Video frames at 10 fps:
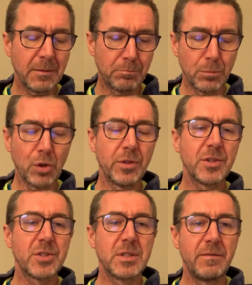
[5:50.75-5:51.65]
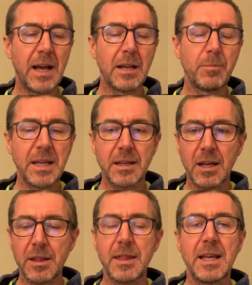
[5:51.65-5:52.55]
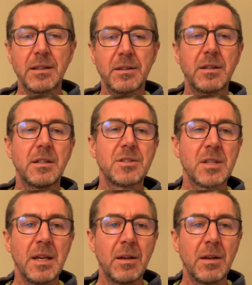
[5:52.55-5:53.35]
months developing a thing that